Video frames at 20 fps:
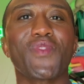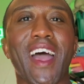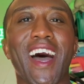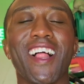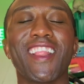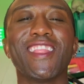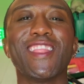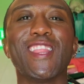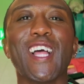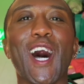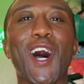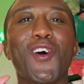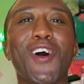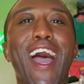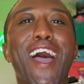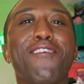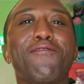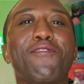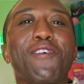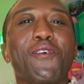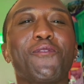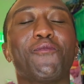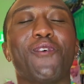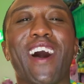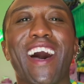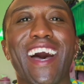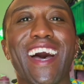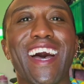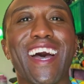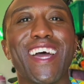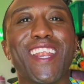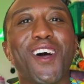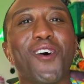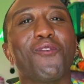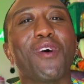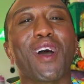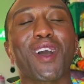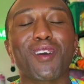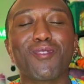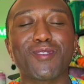Hello everyone,
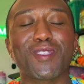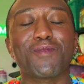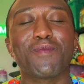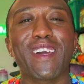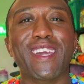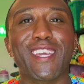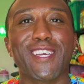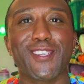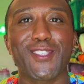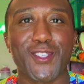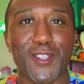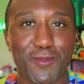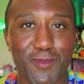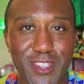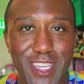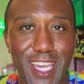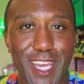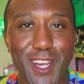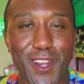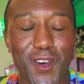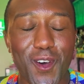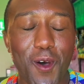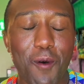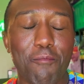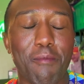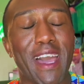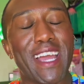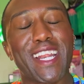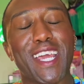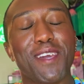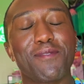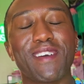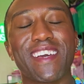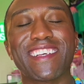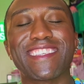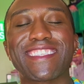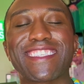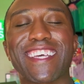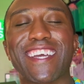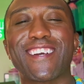welcome to my YouTube channel. My name
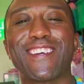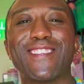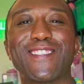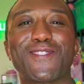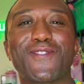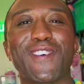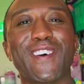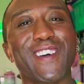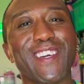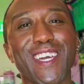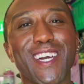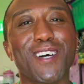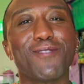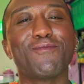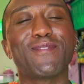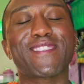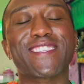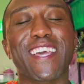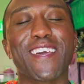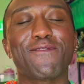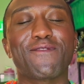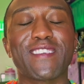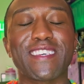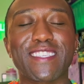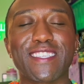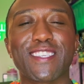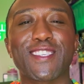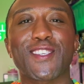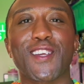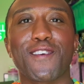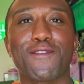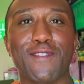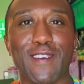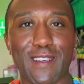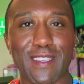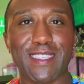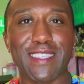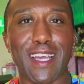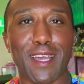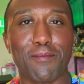is Terrence Williams. If this is your
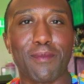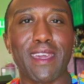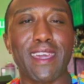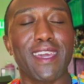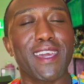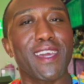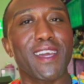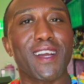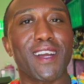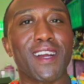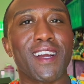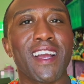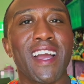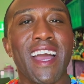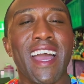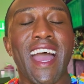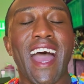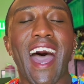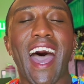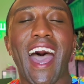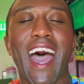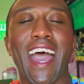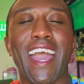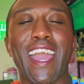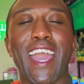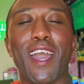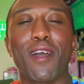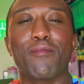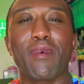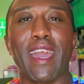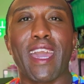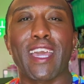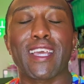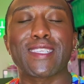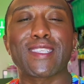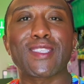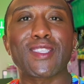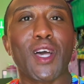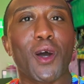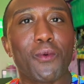first time here, I am a
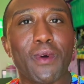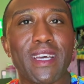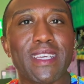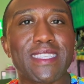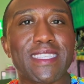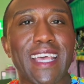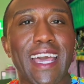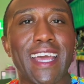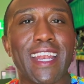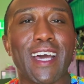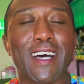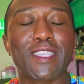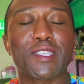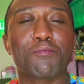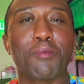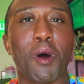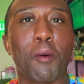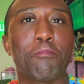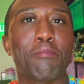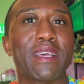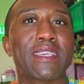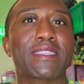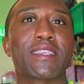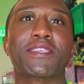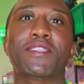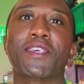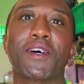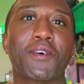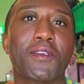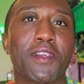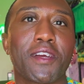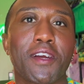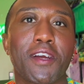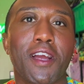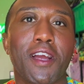sewist and a small business owner